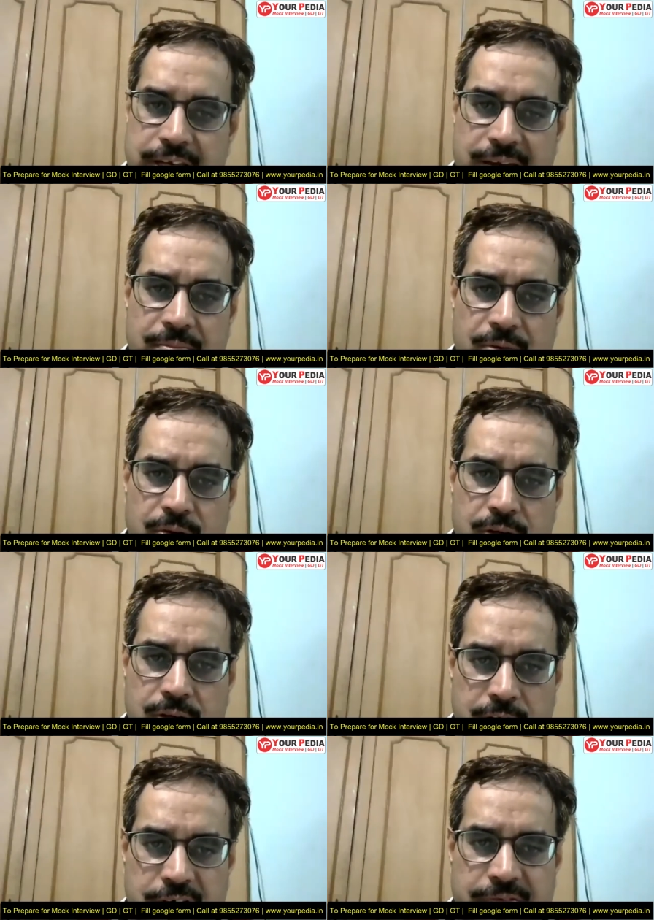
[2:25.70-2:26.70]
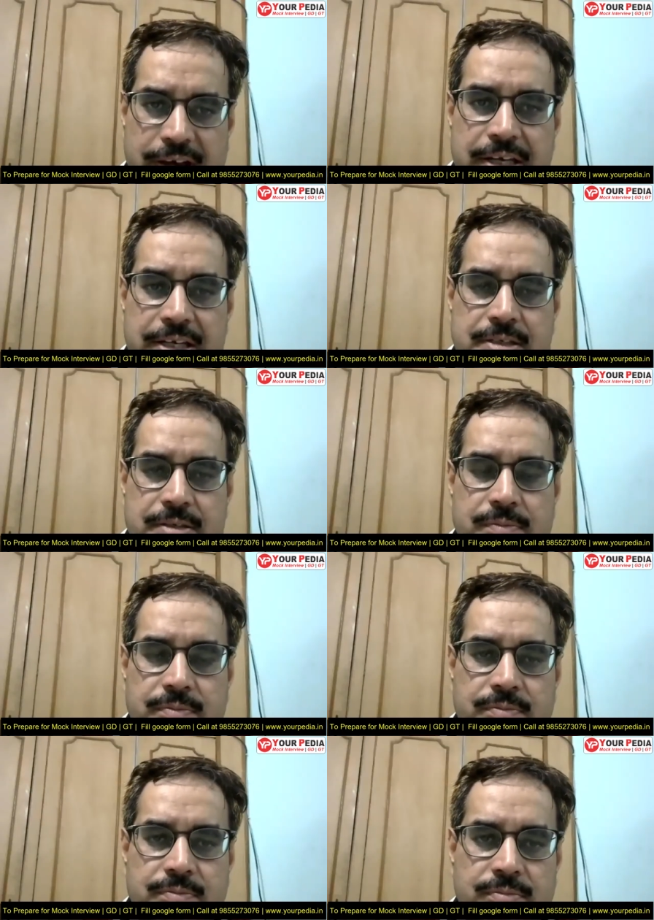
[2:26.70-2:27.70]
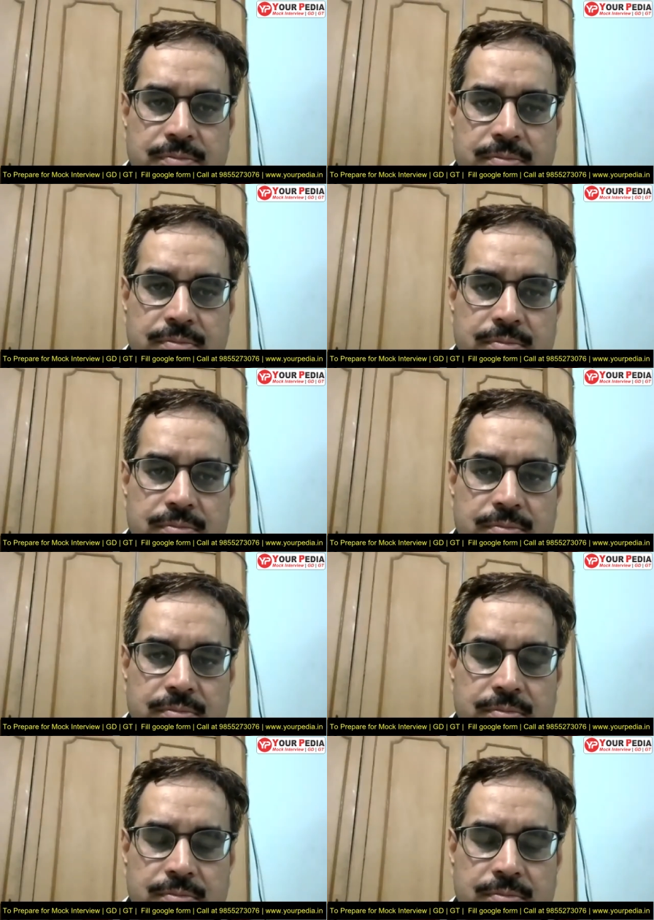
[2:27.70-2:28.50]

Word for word: same or it varies? No,